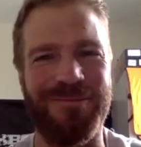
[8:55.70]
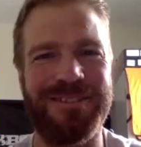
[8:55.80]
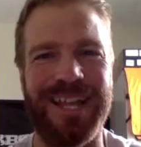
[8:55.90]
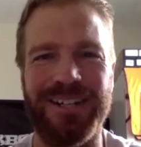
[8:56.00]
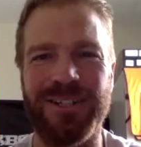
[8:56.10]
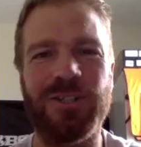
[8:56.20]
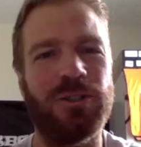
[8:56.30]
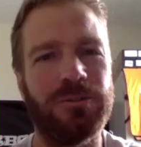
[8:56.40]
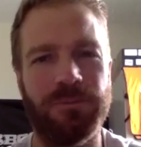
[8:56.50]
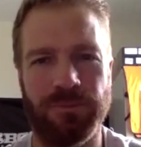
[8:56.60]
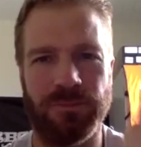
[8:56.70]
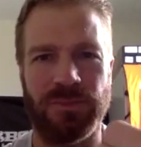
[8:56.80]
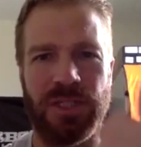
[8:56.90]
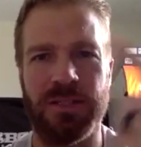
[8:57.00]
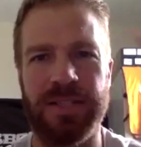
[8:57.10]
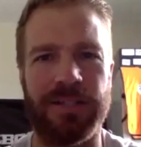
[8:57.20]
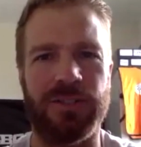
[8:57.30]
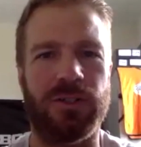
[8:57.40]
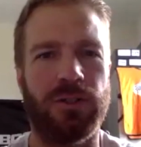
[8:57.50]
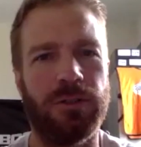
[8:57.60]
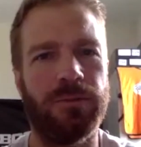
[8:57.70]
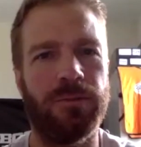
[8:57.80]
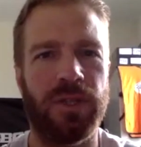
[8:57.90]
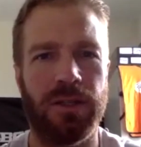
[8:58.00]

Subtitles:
Technical, tactical,